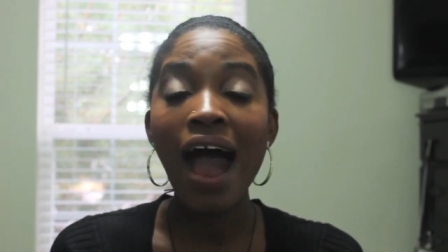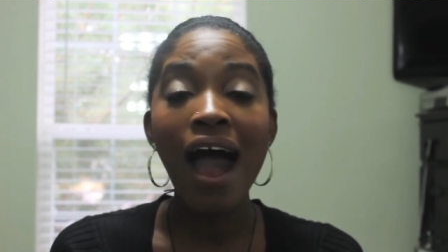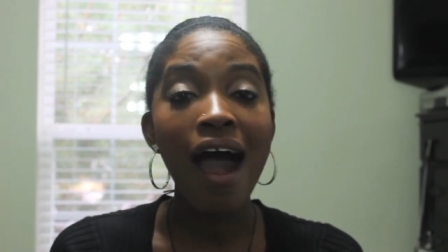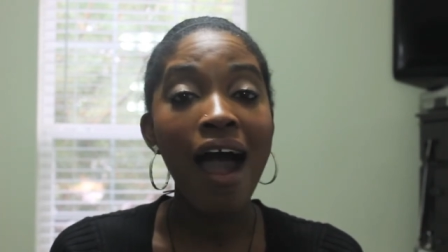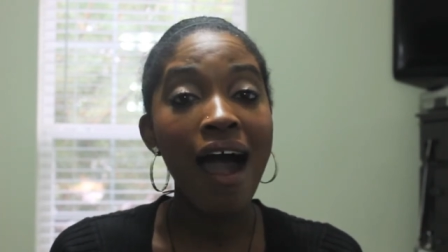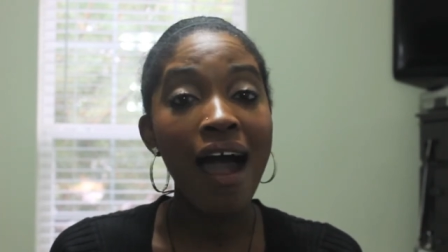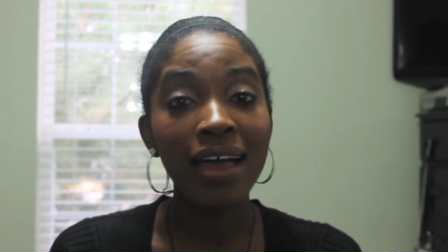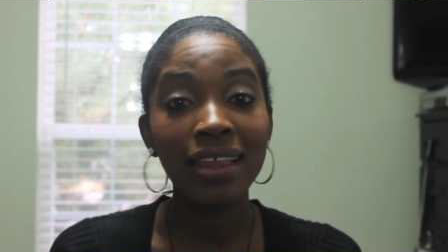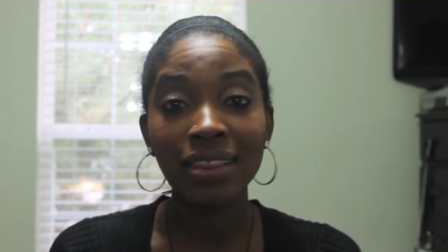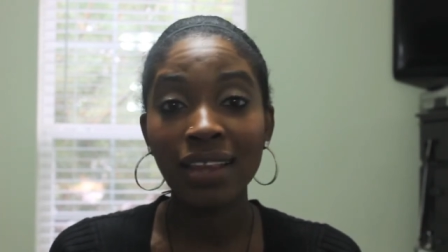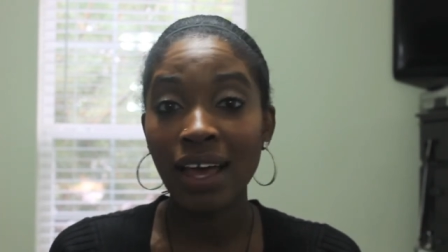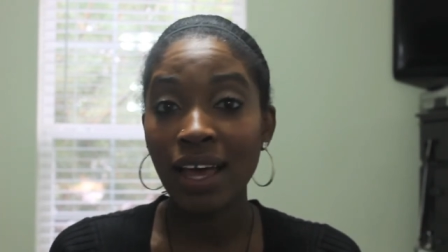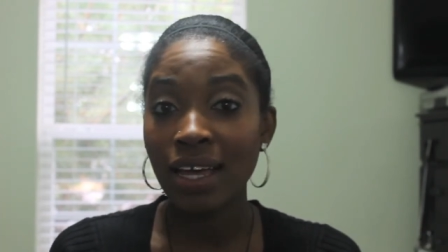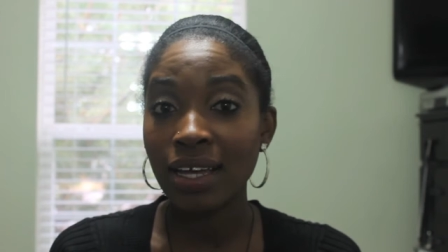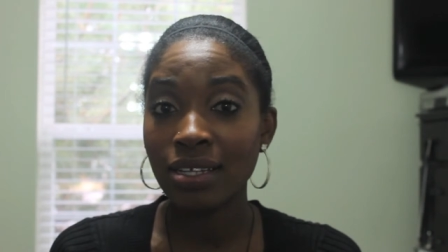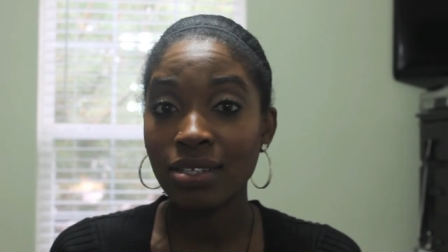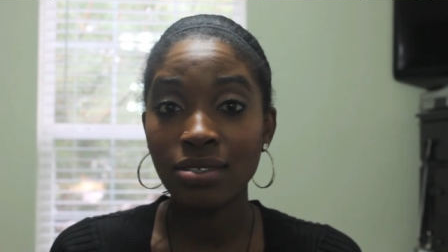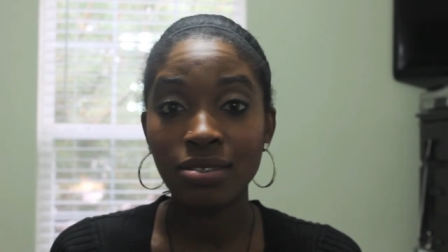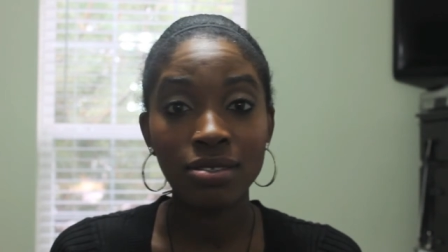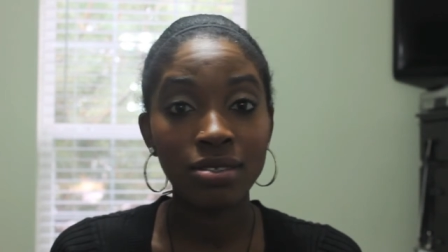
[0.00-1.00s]

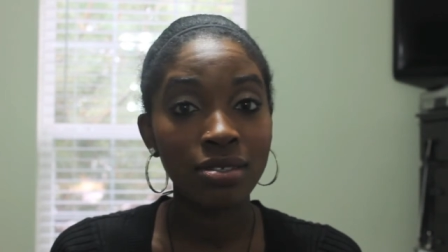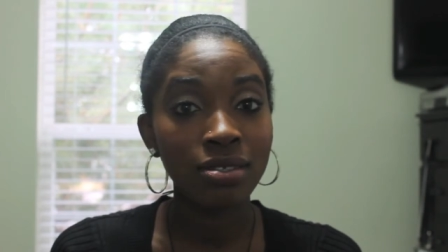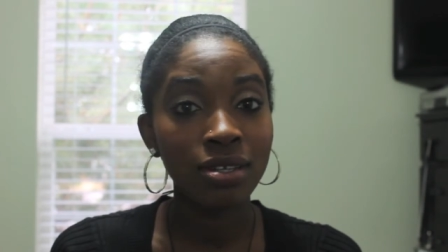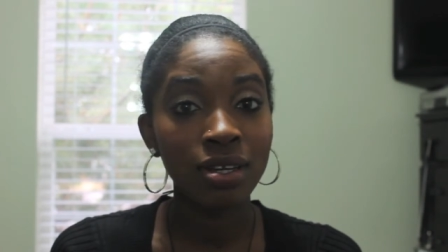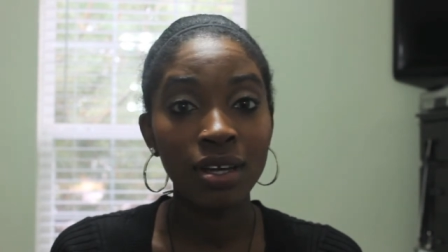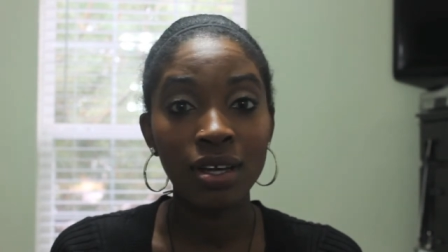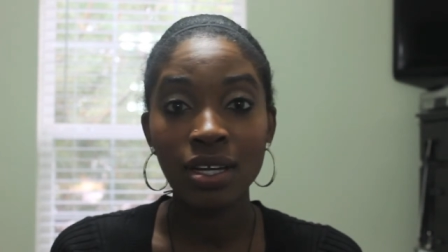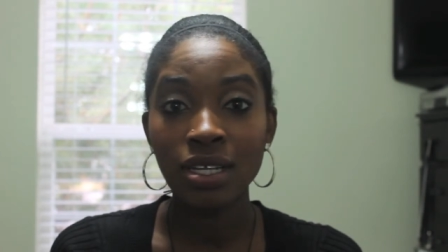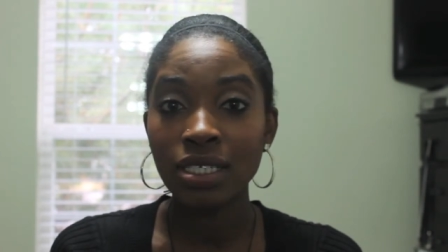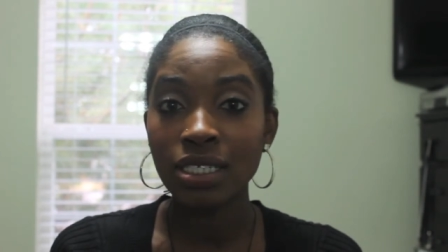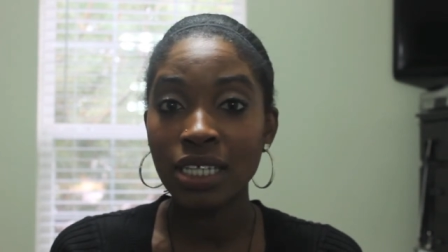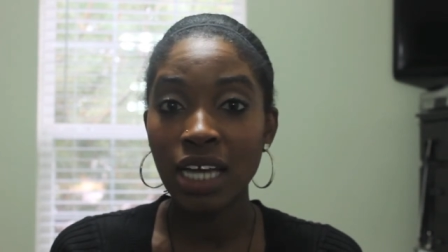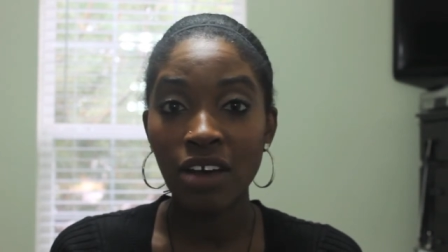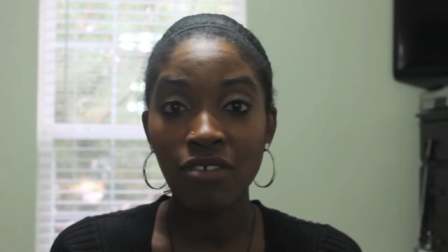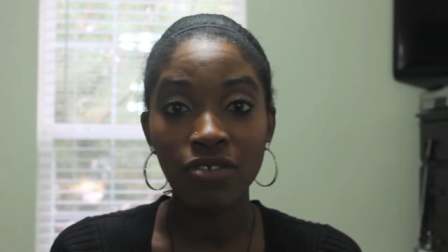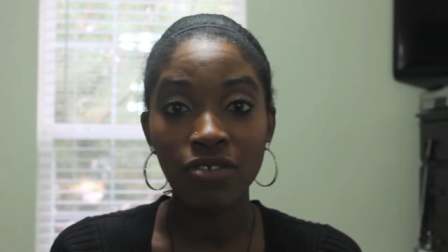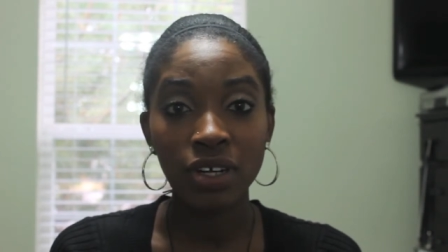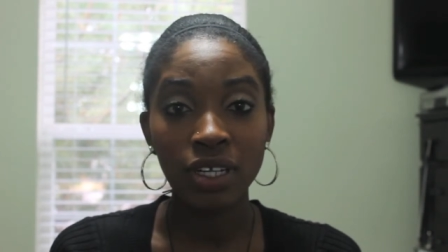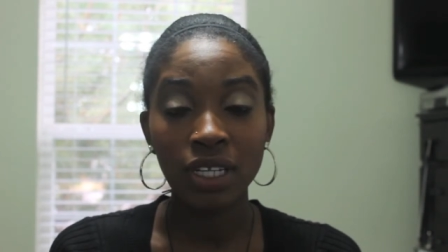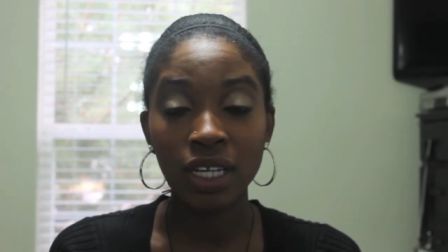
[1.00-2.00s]
Highlights,
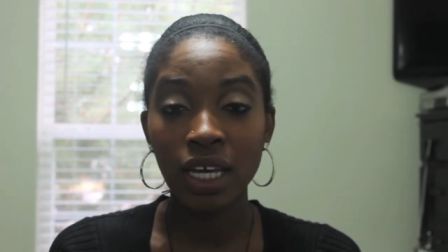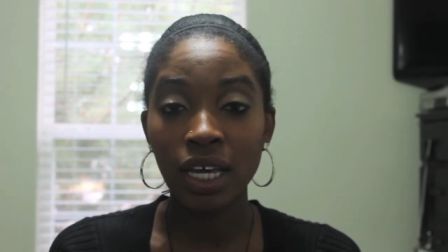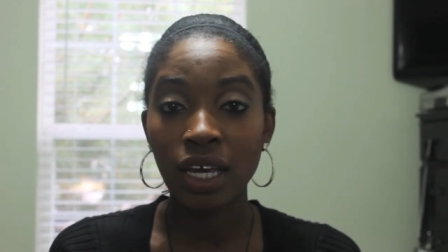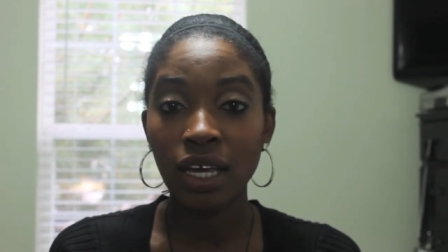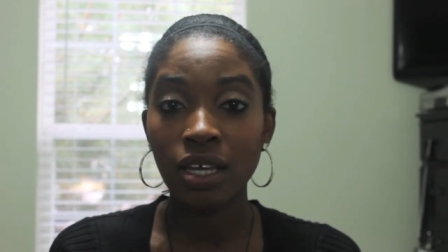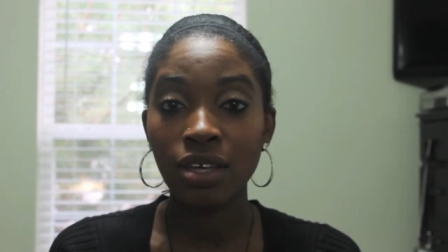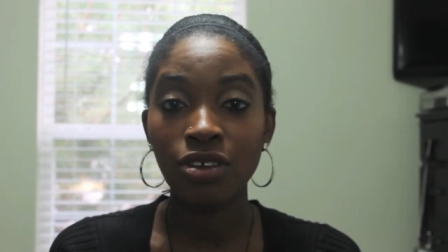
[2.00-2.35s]
definitely.